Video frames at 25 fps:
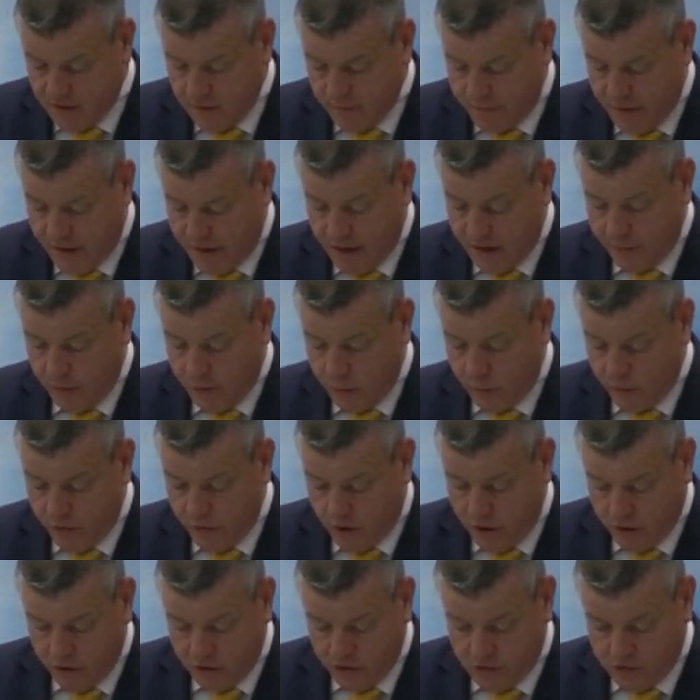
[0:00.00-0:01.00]
compatible with
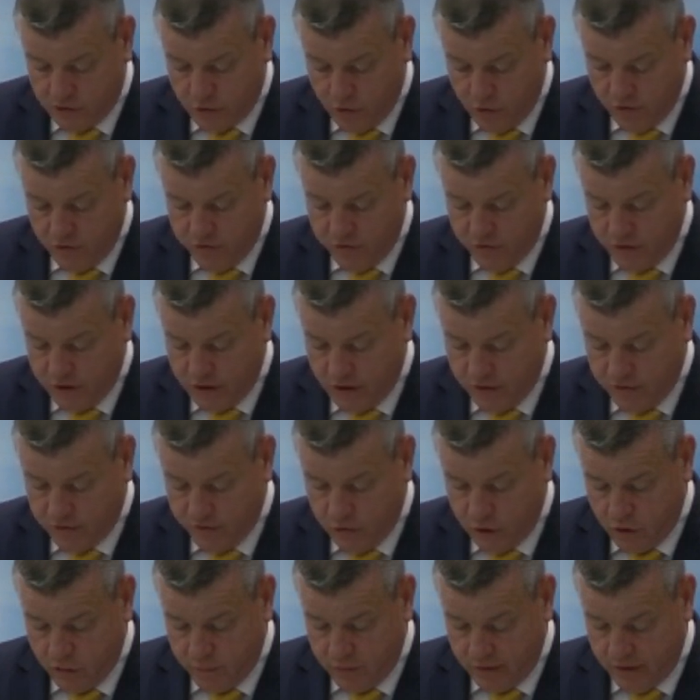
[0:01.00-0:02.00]
Articles 2 and 3 of
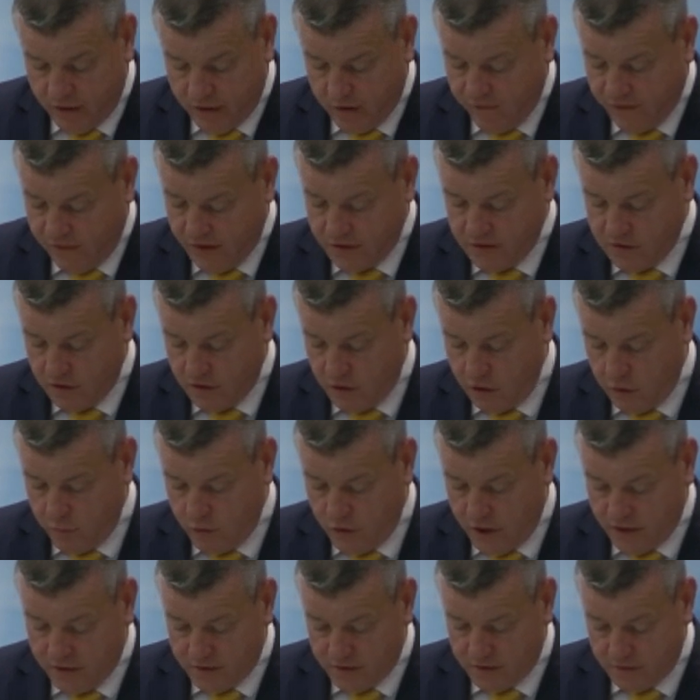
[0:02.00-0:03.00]
the European Convention on
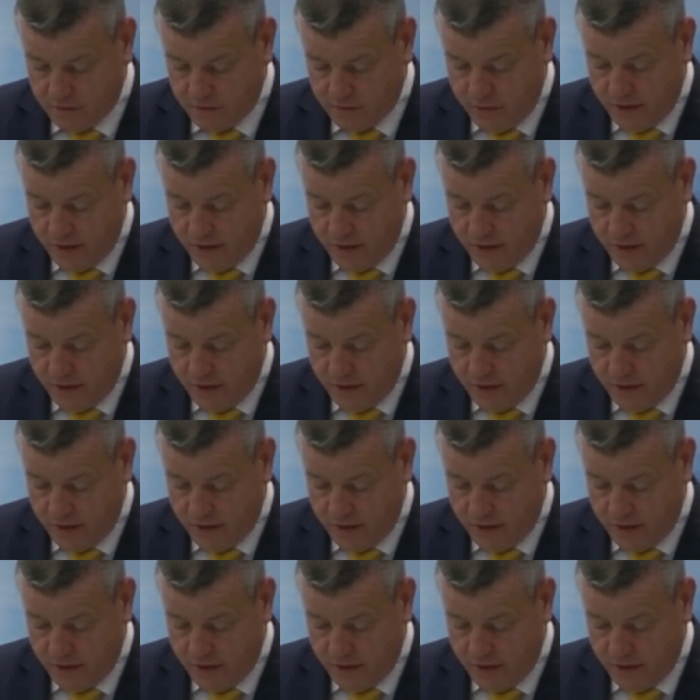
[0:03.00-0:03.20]
Human Rights,